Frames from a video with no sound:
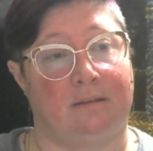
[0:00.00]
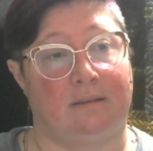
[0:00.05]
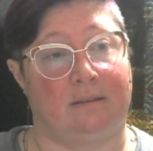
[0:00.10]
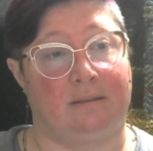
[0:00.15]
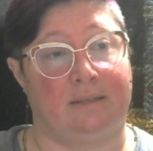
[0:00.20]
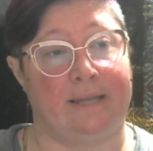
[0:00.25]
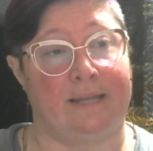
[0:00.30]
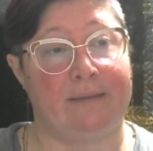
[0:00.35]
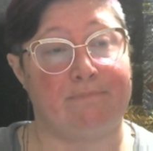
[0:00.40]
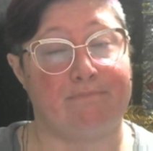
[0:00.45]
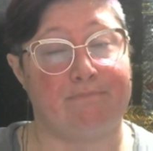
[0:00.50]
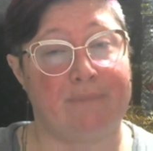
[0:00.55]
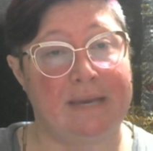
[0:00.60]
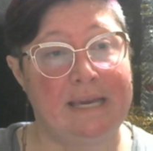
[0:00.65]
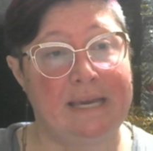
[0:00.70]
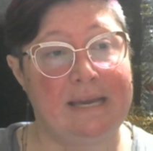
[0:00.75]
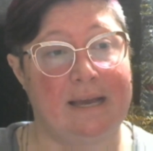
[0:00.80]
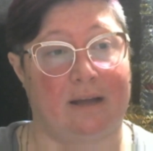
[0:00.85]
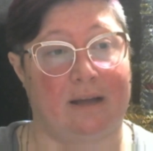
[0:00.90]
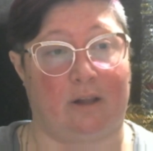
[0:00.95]
"Let
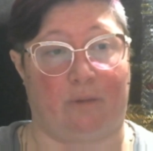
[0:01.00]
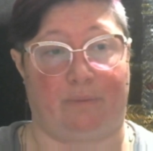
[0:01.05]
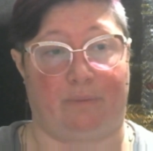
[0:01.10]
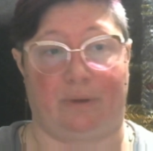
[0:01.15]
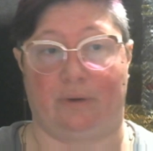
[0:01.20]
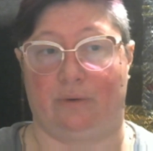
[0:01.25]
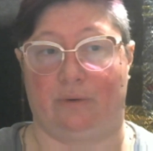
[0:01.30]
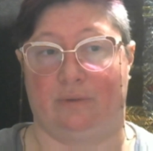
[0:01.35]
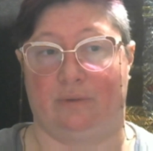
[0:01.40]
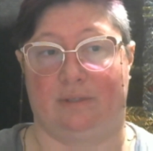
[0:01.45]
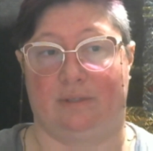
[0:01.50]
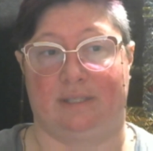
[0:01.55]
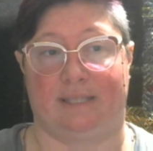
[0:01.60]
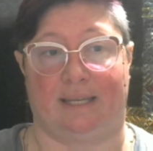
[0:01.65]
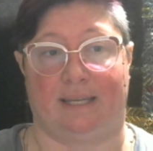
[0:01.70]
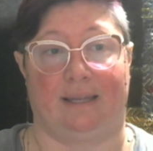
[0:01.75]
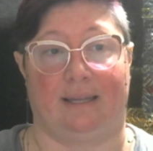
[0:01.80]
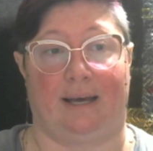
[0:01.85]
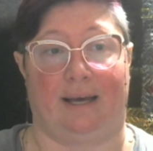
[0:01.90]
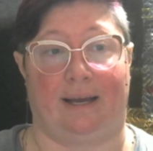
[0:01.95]
me help you,"
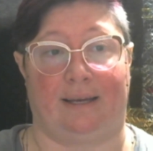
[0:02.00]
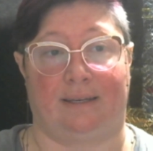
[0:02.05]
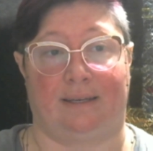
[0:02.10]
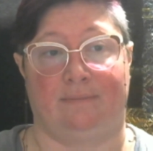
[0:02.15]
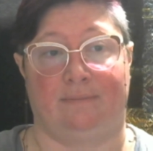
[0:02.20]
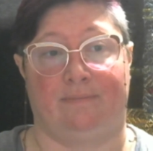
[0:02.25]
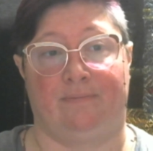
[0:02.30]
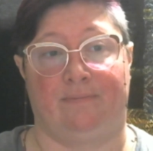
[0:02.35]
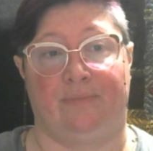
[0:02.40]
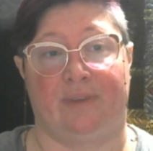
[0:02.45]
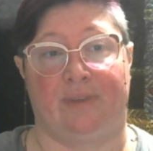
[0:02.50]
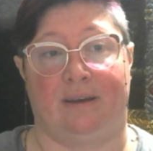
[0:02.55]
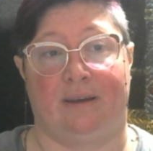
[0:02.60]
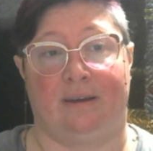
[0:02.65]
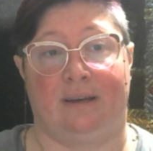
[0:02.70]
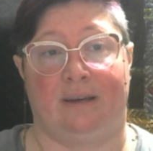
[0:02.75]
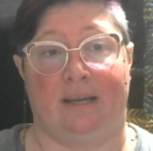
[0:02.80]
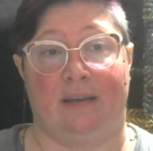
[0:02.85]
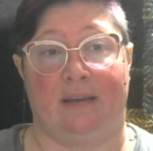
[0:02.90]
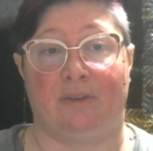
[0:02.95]
said Laia.
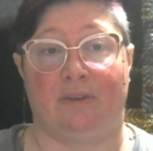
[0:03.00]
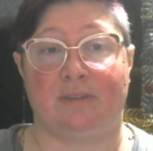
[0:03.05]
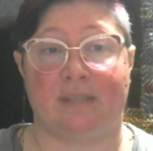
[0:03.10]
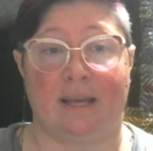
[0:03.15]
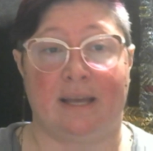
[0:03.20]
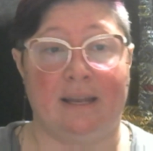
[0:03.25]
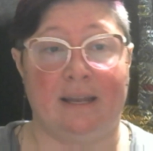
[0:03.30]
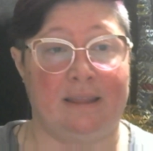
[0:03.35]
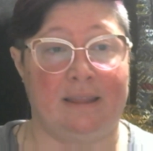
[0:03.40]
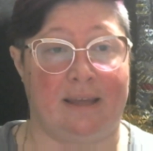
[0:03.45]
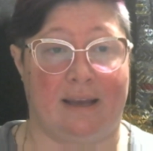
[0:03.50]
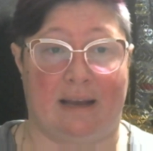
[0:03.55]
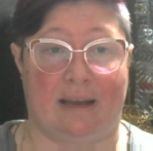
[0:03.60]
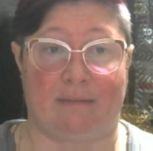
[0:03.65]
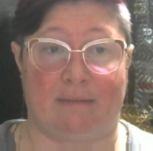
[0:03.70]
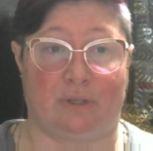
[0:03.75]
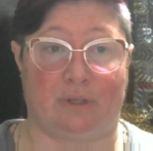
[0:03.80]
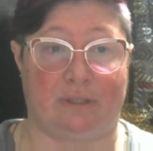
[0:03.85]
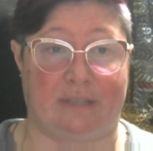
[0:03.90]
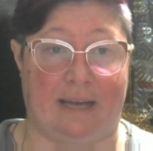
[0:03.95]
"If there's anything
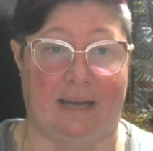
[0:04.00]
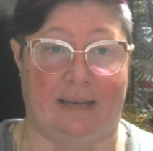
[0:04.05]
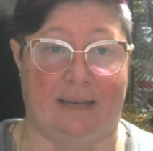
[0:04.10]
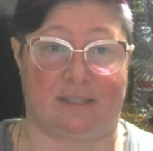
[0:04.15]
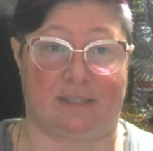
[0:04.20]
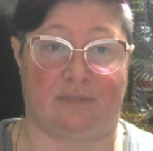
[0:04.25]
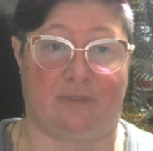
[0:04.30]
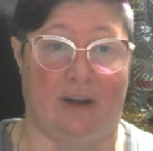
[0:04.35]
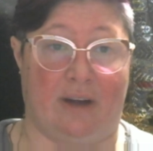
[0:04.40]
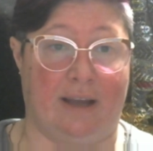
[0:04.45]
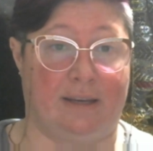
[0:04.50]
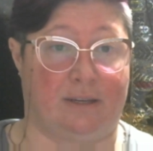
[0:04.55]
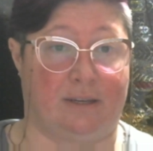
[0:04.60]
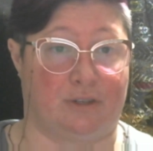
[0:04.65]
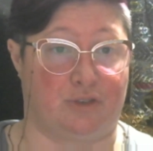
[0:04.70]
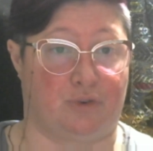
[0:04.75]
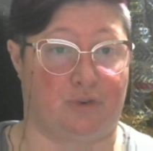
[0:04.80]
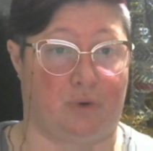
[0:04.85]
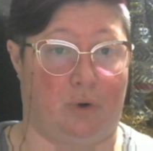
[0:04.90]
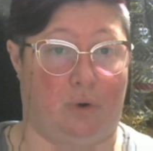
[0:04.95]
I'm good at, it's fine
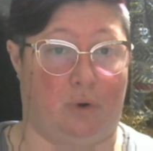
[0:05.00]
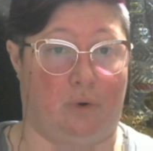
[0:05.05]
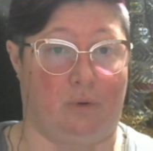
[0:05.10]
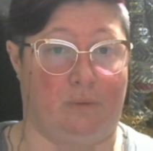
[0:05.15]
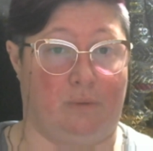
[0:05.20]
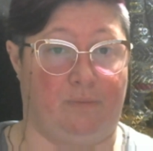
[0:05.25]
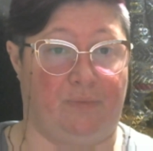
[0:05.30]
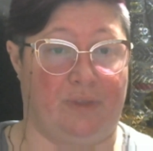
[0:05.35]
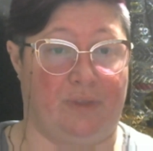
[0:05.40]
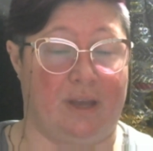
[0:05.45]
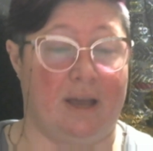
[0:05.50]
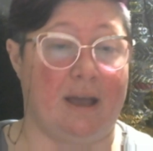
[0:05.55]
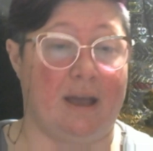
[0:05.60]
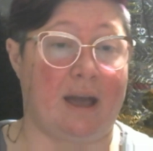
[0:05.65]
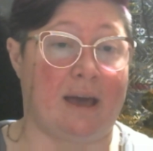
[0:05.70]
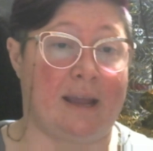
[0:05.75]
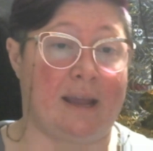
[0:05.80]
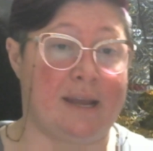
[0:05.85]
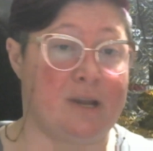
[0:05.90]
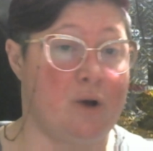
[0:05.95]
control.
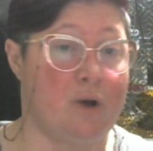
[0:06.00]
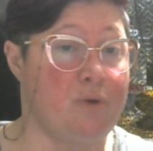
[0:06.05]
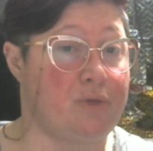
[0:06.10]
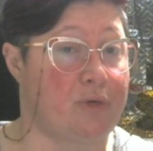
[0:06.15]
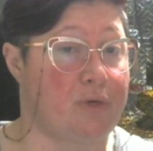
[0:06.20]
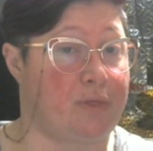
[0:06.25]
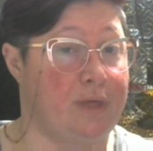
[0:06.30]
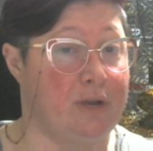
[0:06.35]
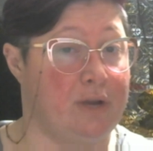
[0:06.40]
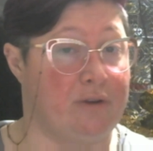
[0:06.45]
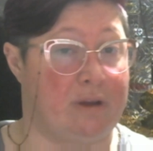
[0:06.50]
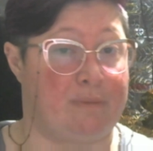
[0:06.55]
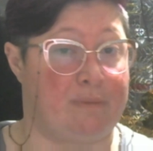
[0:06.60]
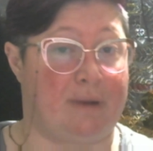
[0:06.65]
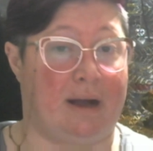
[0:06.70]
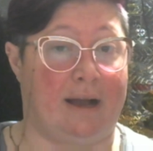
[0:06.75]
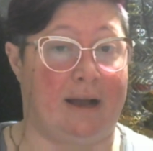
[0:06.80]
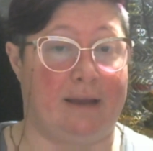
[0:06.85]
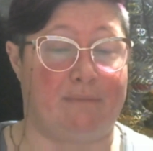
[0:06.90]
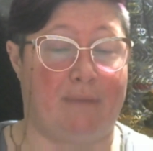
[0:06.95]
And I know the theory
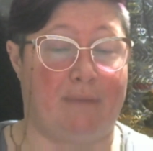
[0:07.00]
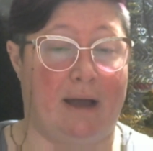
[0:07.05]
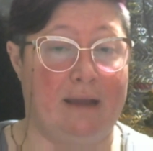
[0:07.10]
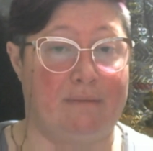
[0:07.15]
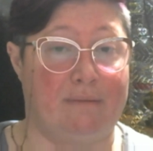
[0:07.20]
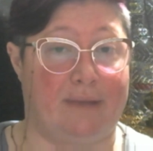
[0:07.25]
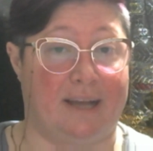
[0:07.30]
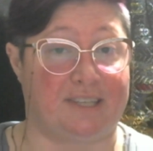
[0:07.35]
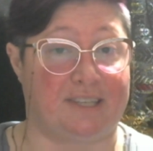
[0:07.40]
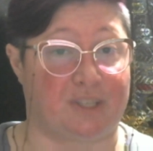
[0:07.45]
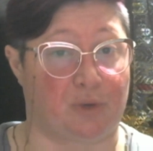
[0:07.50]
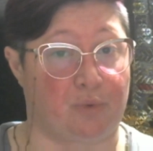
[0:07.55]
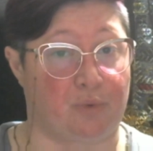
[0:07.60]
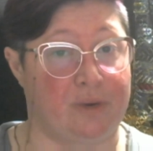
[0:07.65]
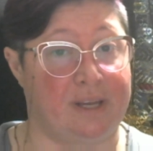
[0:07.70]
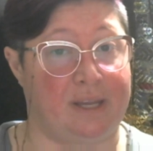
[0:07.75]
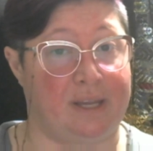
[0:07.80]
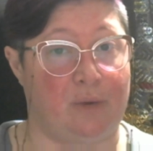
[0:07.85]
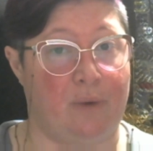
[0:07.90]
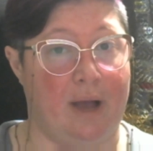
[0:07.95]
behind mind magic
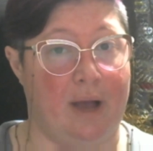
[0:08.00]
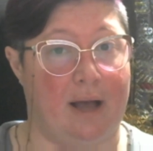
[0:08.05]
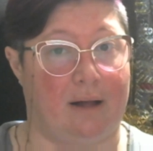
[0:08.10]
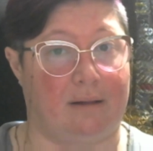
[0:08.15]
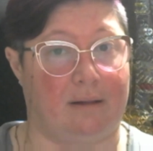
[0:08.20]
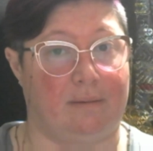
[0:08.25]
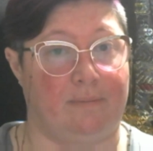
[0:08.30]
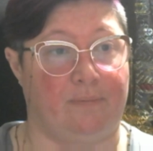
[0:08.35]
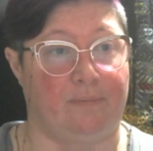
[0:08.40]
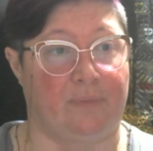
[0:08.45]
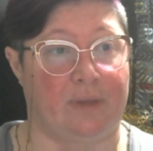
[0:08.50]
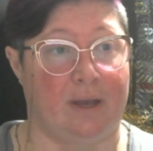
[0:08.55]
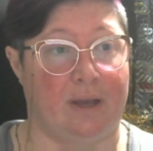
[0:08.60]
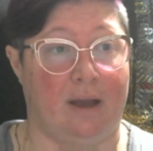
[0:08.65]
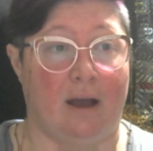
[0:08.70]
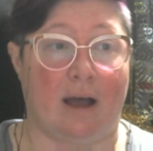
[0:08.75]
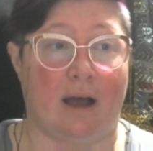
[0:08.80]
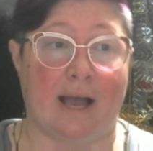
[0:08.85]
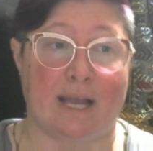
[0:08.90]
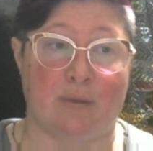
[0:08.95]
really well.
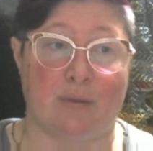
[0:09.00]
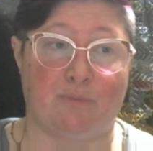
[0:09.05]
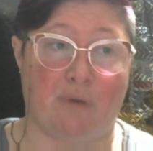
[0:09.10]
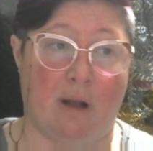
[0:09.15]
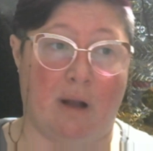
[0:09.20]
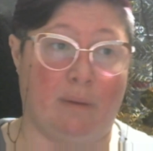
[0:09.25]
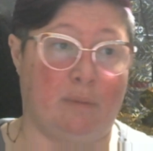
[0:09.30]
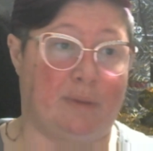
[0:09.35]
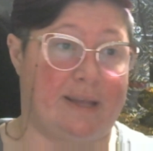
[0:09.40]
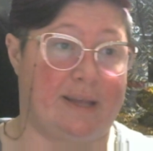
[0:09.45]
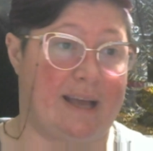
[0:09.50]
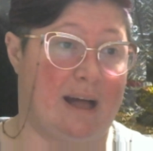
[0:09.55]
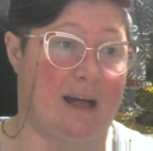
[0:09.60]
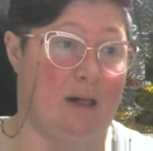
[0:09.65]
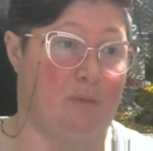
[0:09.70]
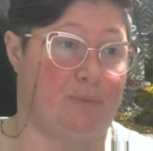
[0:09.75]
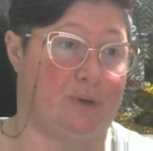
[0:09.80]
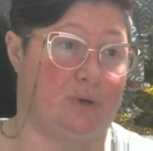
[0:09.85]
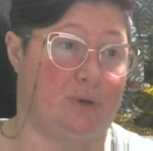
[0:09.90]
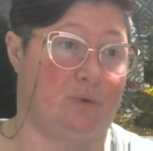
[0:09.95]
I could probably
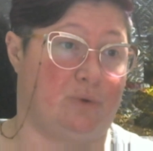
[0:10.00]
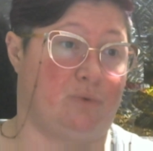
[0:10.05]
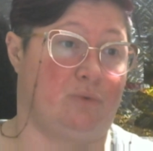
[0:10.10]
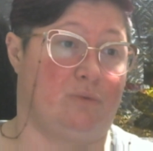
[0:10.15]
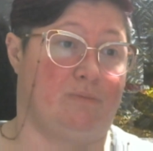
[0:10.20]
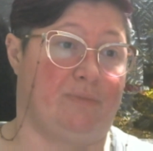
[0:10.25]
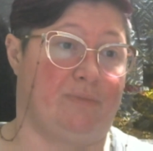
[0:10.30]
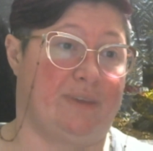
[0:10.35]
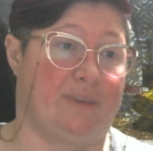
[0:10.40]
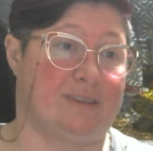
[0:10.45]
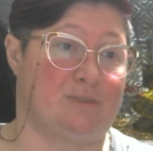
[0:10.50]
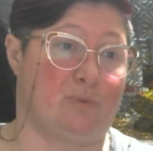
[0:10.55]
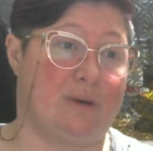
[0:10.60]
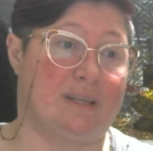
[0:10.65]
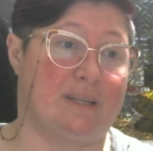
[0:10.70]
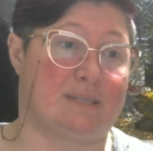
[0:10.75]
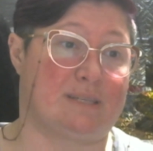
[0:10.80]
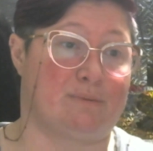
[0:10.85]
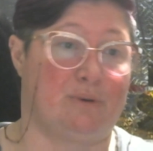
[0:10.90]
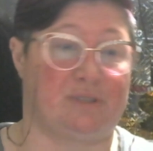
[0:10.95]
help you, as
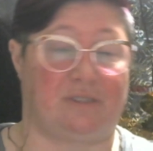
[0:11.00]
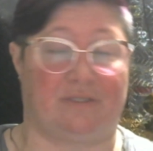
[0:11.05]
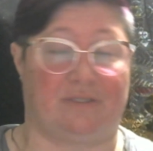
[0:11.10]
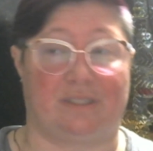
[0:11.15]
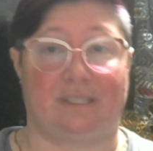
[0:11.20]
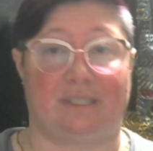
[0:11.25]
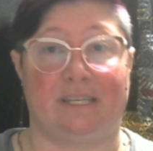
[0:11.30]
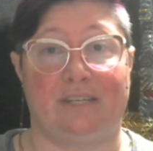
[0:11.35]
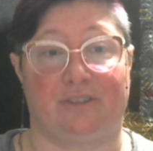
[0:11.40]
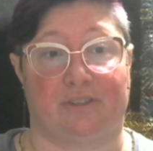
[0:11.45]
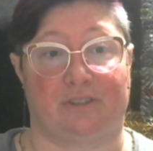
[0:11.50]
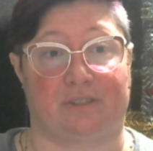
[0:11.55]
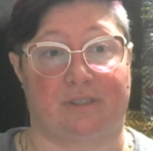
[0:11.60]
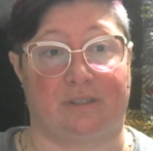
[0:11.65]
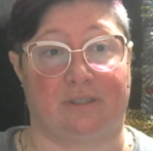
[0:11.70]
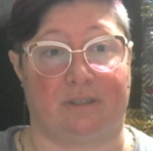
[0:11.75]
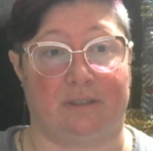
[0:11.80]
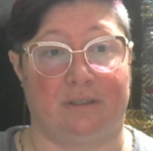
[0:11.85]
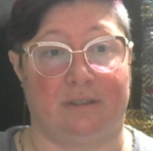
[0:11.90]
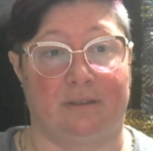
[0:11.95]
well as most of the teachers
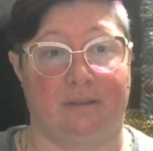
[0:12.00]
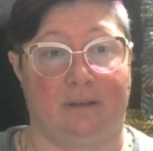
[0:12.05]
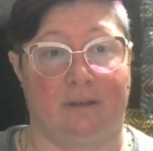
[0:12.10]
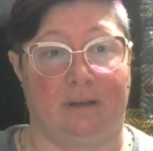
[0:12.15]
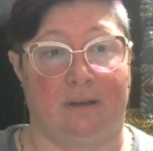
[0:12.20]
could.